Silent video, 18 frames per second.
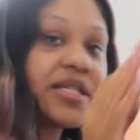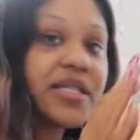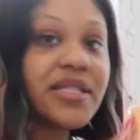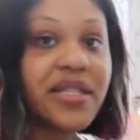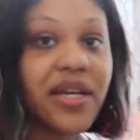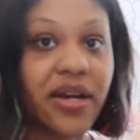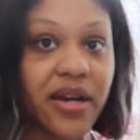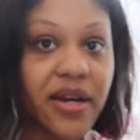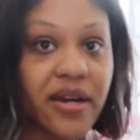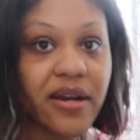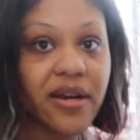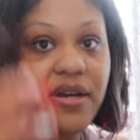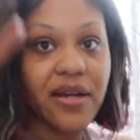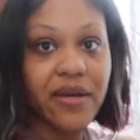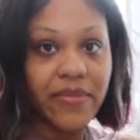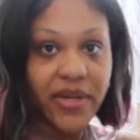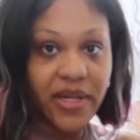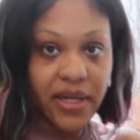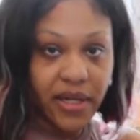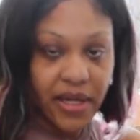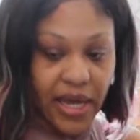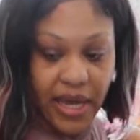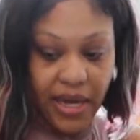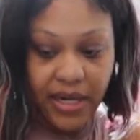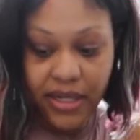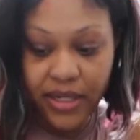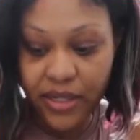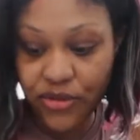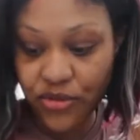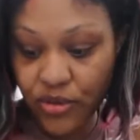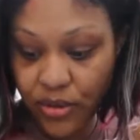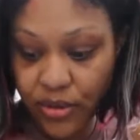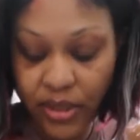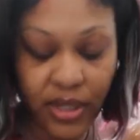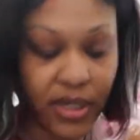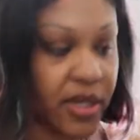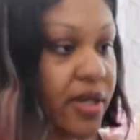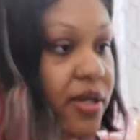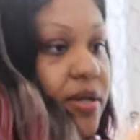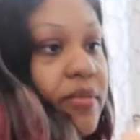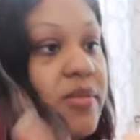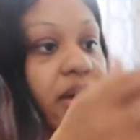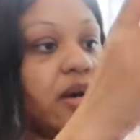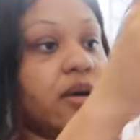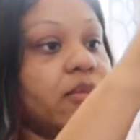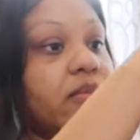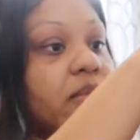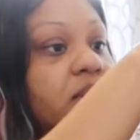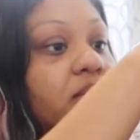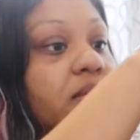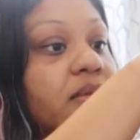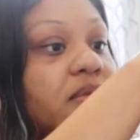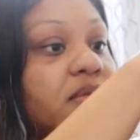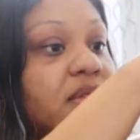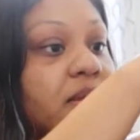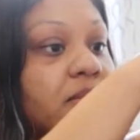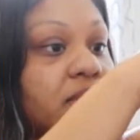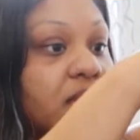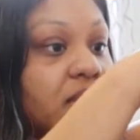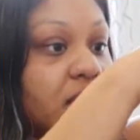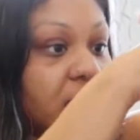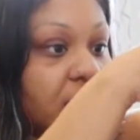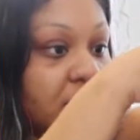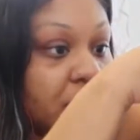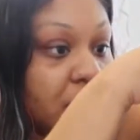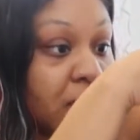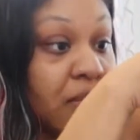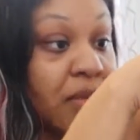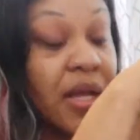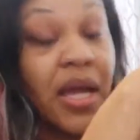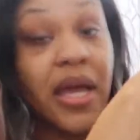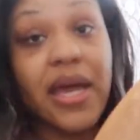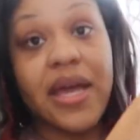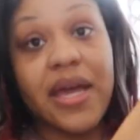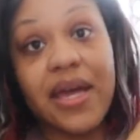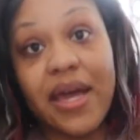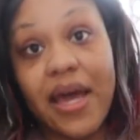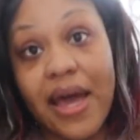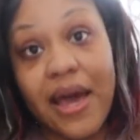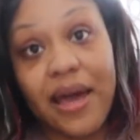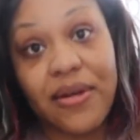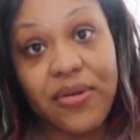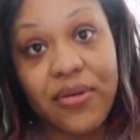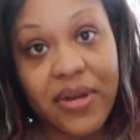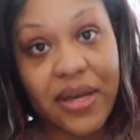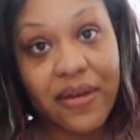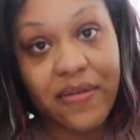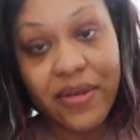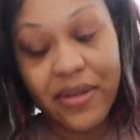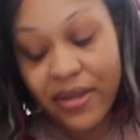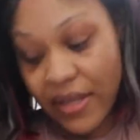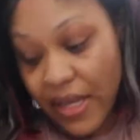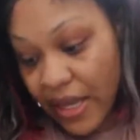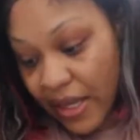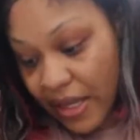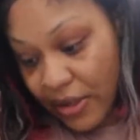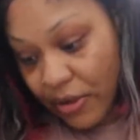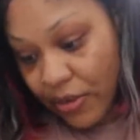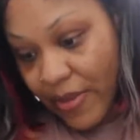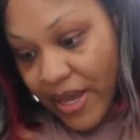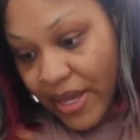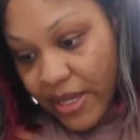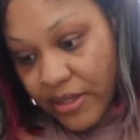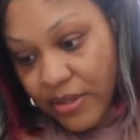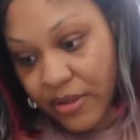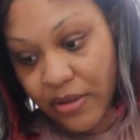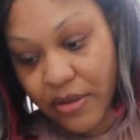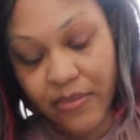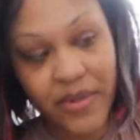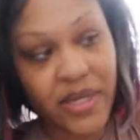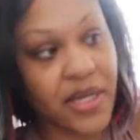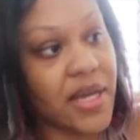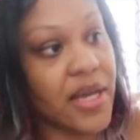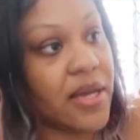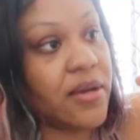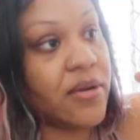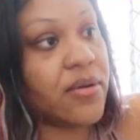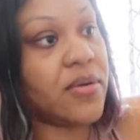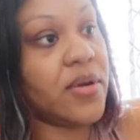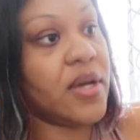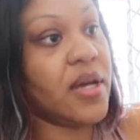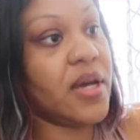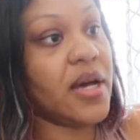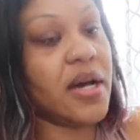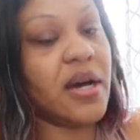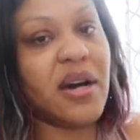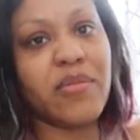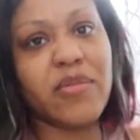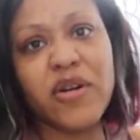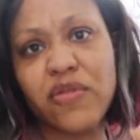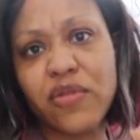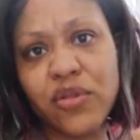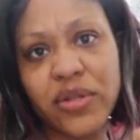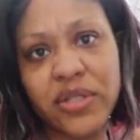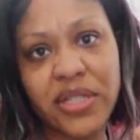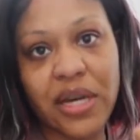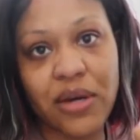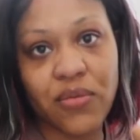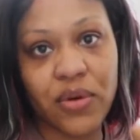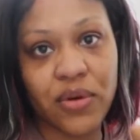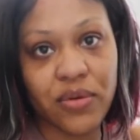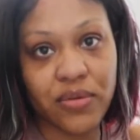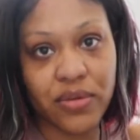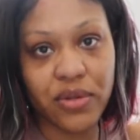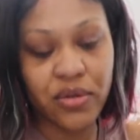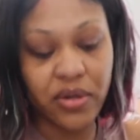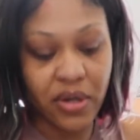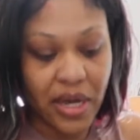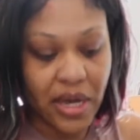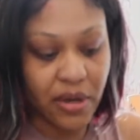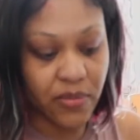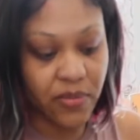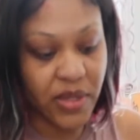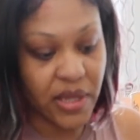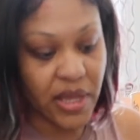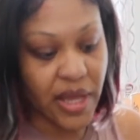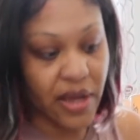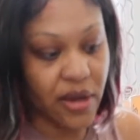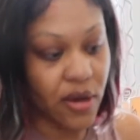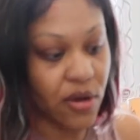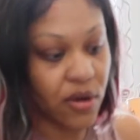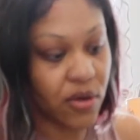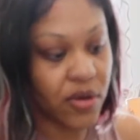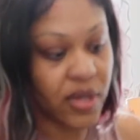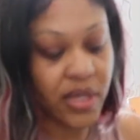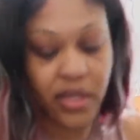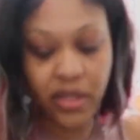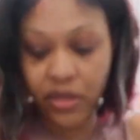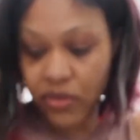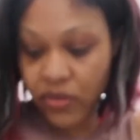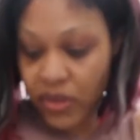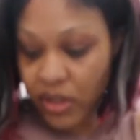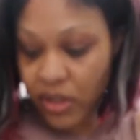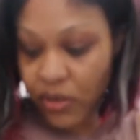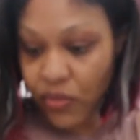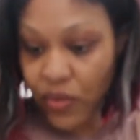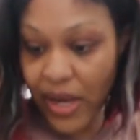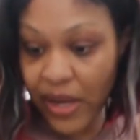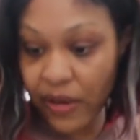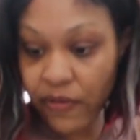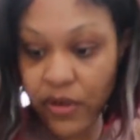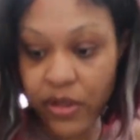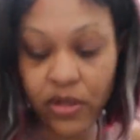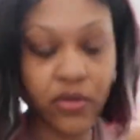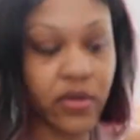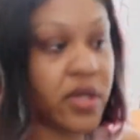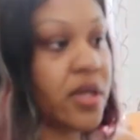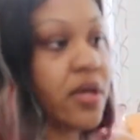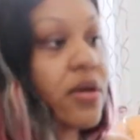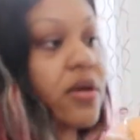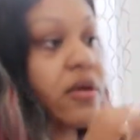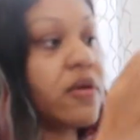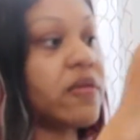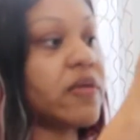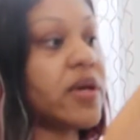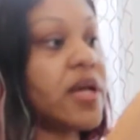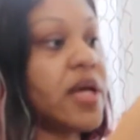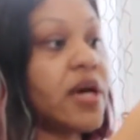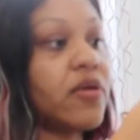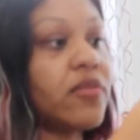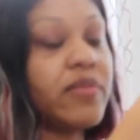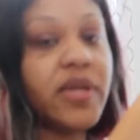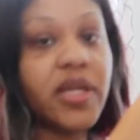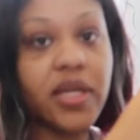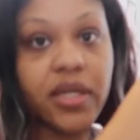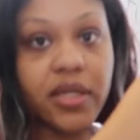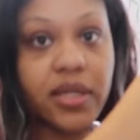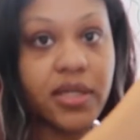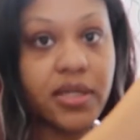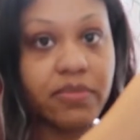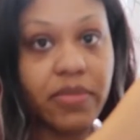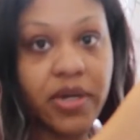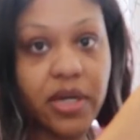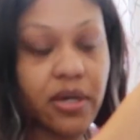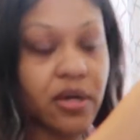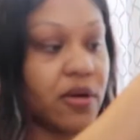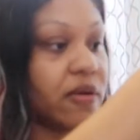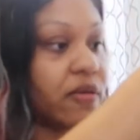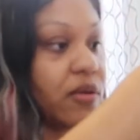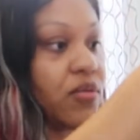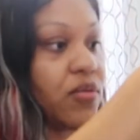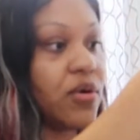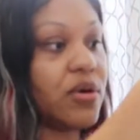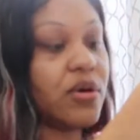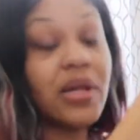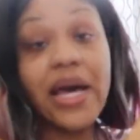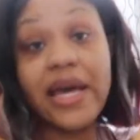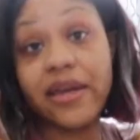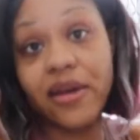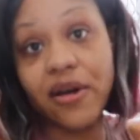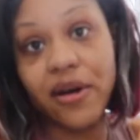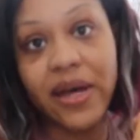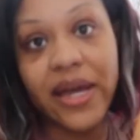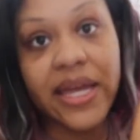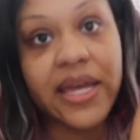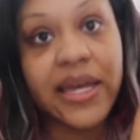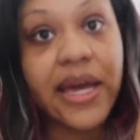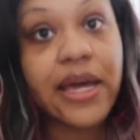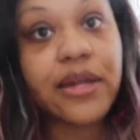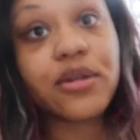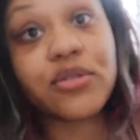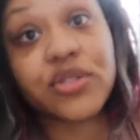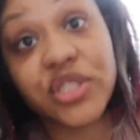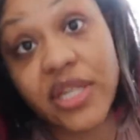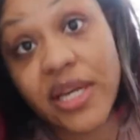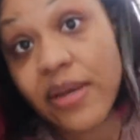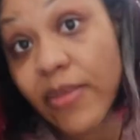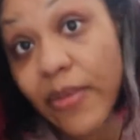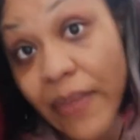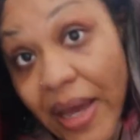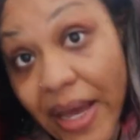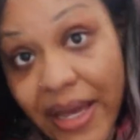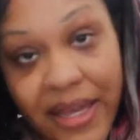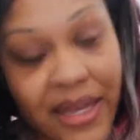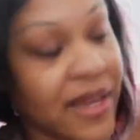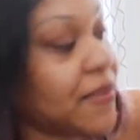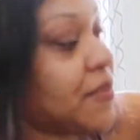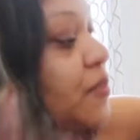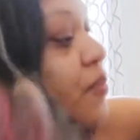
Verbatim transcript: sir, come here. I need you to um, help me with something. And I don't never have nobody turn me down. Um, of course I won't, you know, I'll be like, oh, can you and your wife, you and your girlfriend help me get this bug off the wall? Like, y'all, I ain't got no shame in my game.